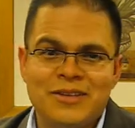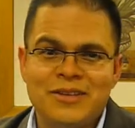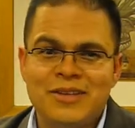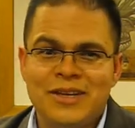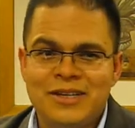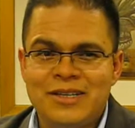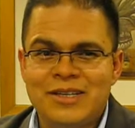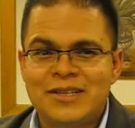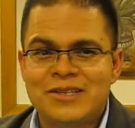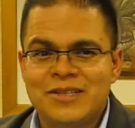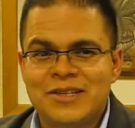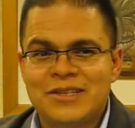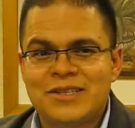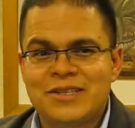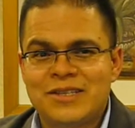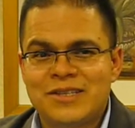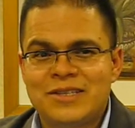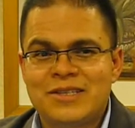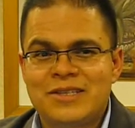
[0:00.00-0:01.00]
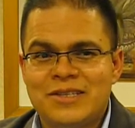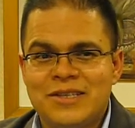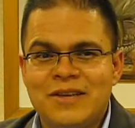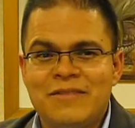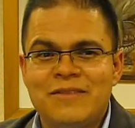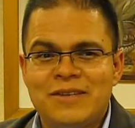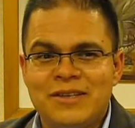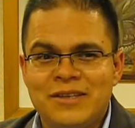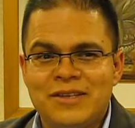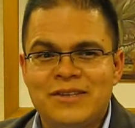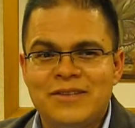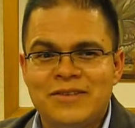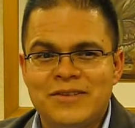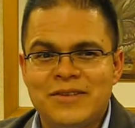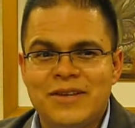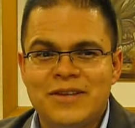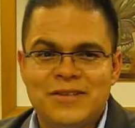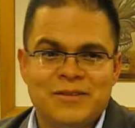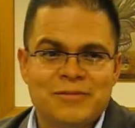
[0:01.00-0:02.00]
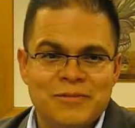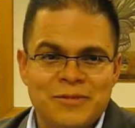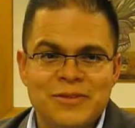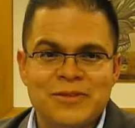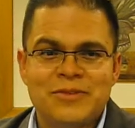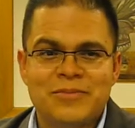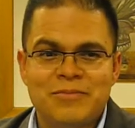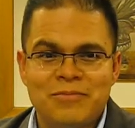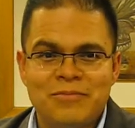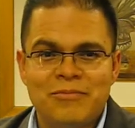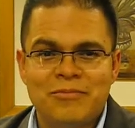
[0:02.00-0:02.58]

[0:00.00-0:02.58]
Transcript: the 1960s and 70s, as it was